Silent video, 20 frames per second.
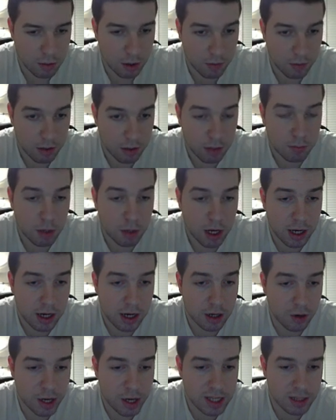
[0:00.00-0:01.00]
If they're playing
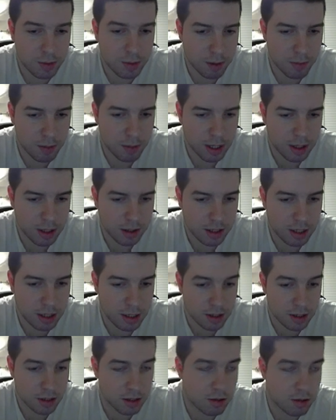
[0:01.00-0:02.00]
aggressively mid, this
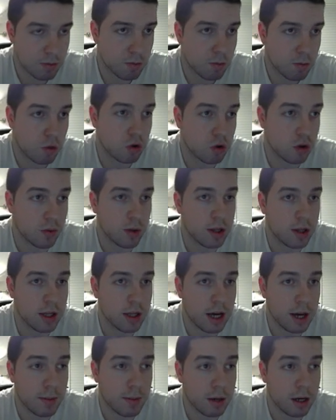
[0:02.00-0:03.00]
is most of the
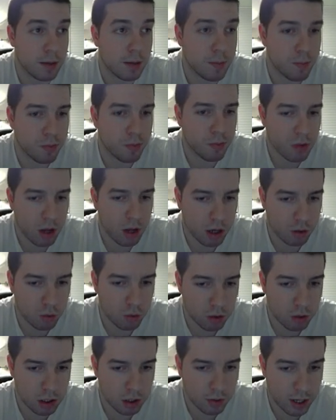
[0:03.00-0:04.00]
time a good
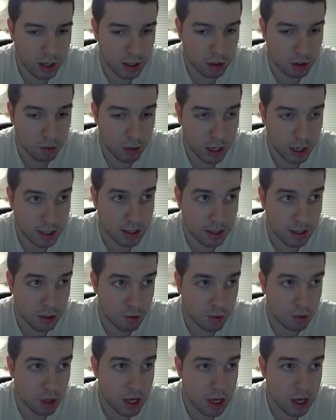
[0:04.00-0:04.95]
strat to execute.